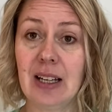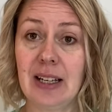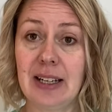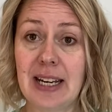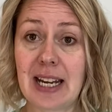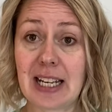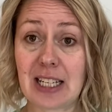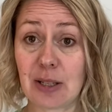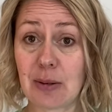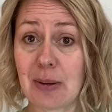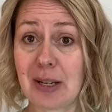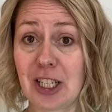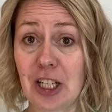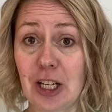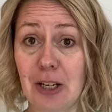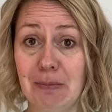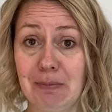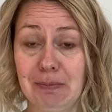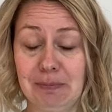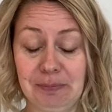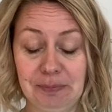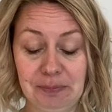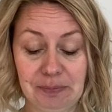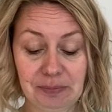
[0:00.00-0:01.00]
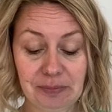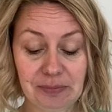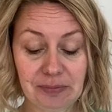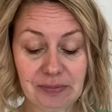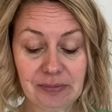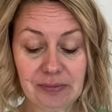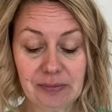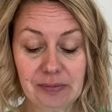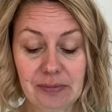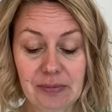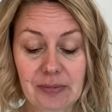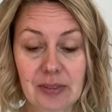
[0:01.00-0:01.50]
Next question.
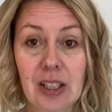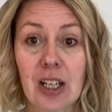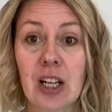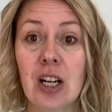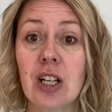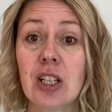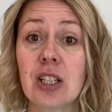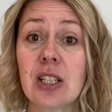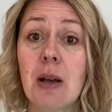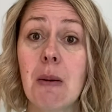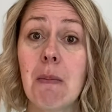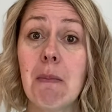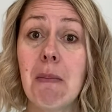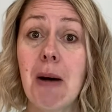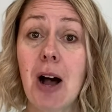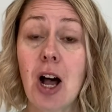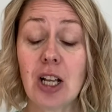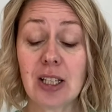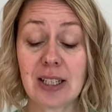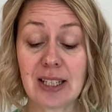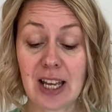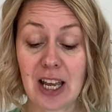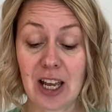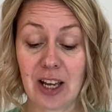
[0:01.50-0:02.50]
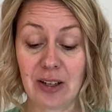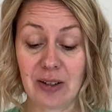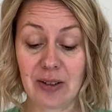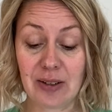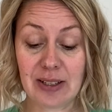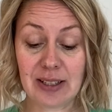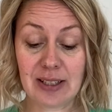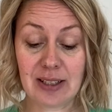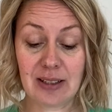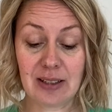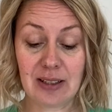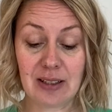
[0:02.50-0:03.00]

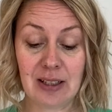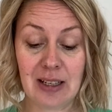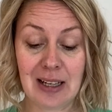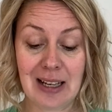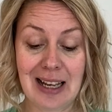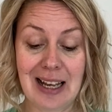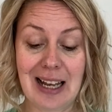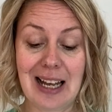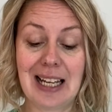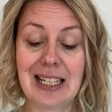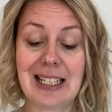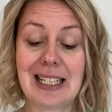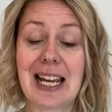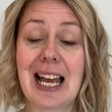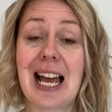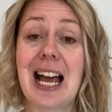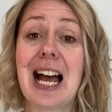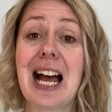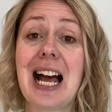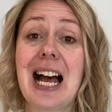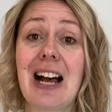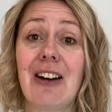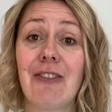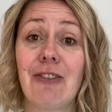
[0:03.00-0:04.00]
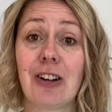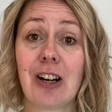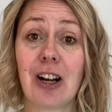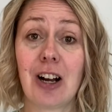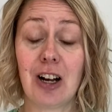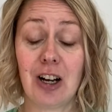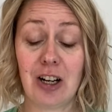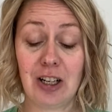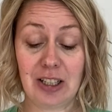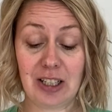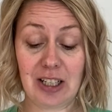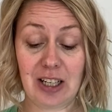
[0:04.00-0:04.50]
Tomatoes and
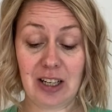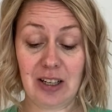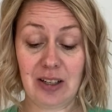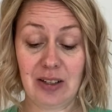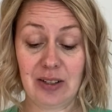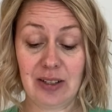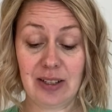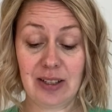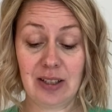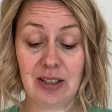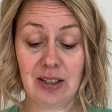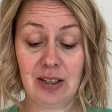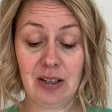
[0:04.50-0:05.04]
avocados